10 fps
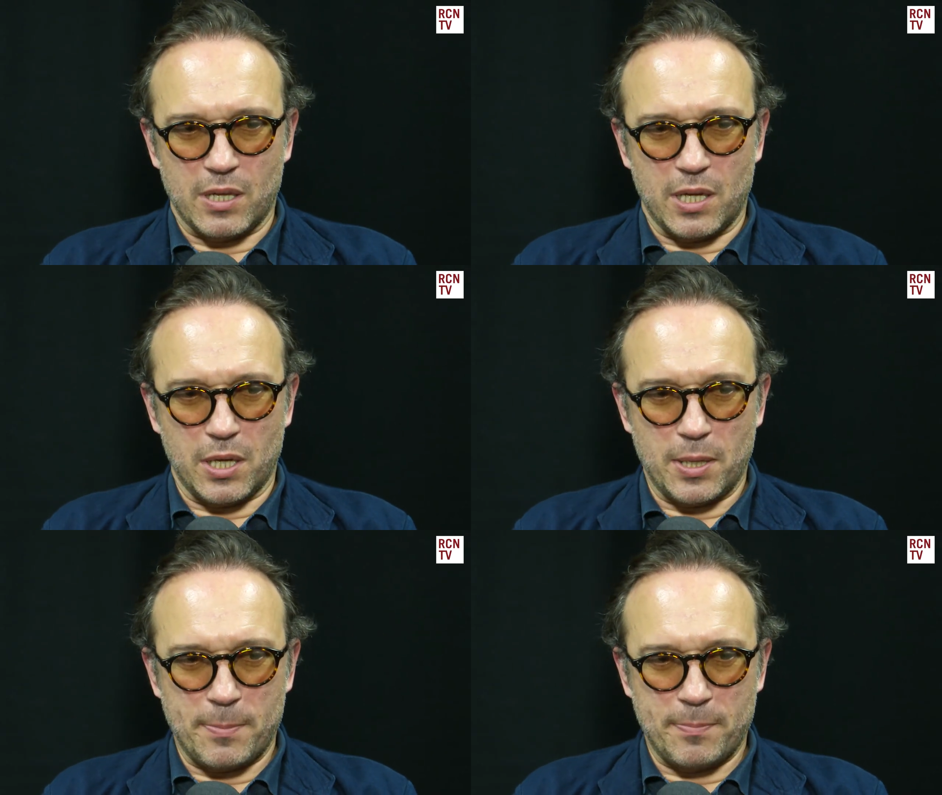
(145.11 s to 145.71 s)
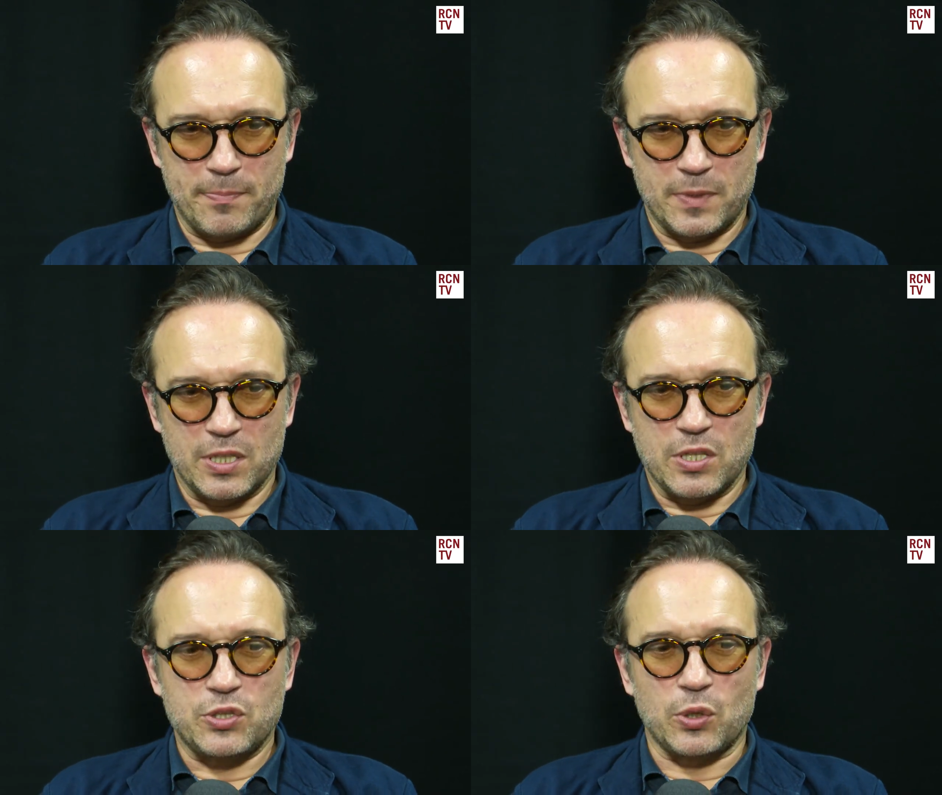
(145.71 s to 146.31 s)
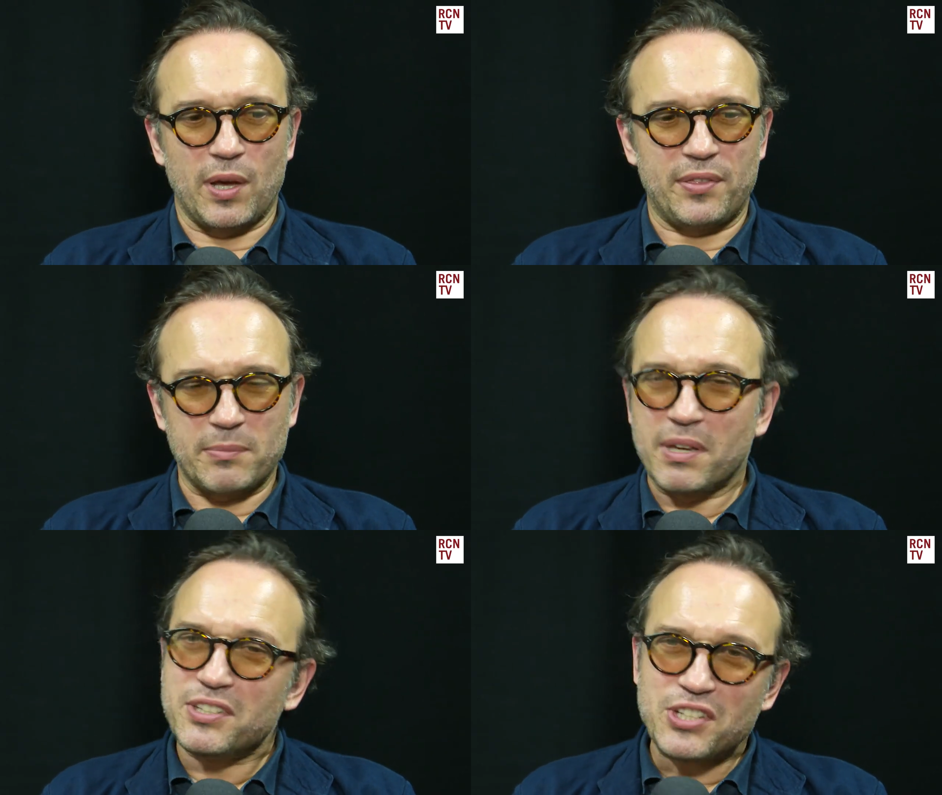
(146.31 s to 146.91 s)
Um, so I
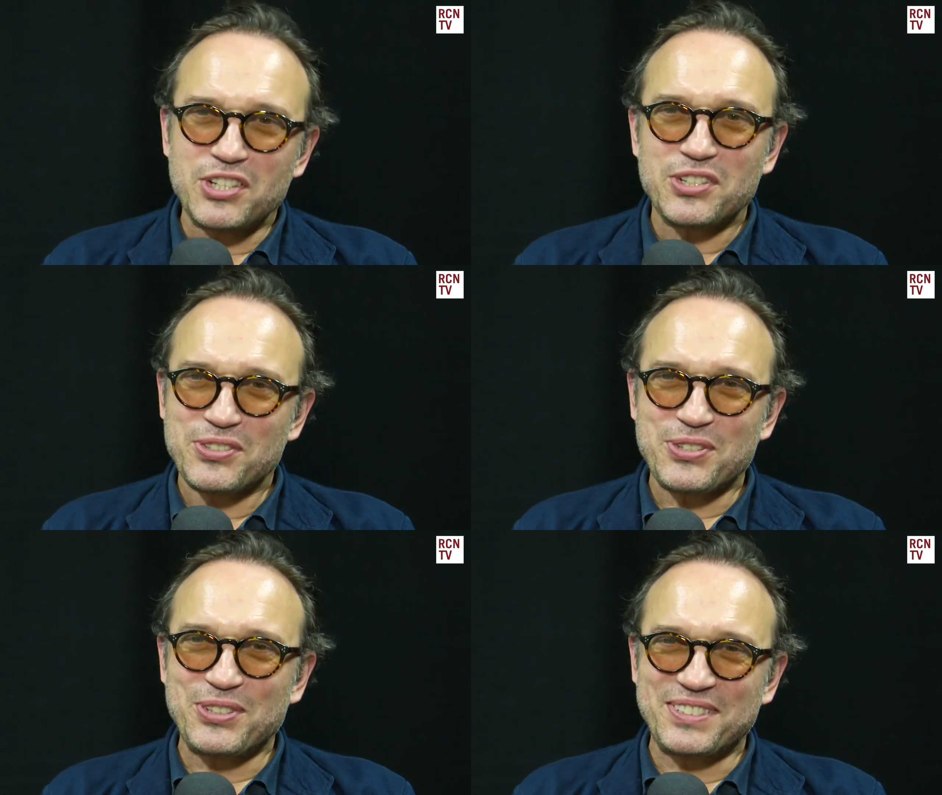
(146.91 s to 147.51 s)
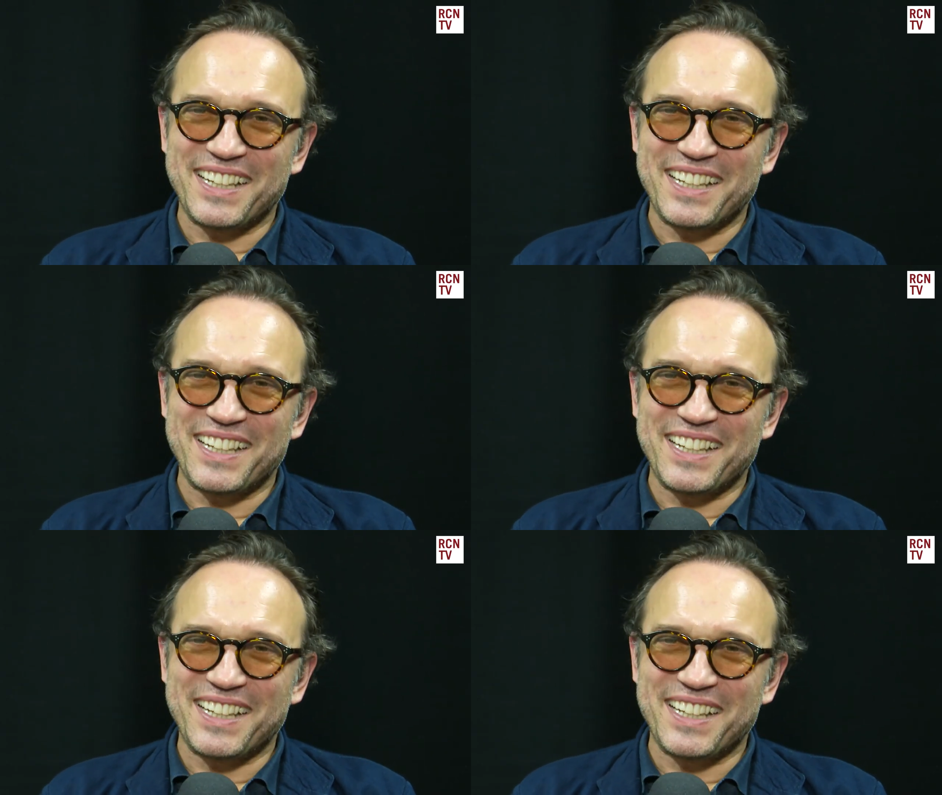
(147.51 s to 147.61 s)
think meditation is good.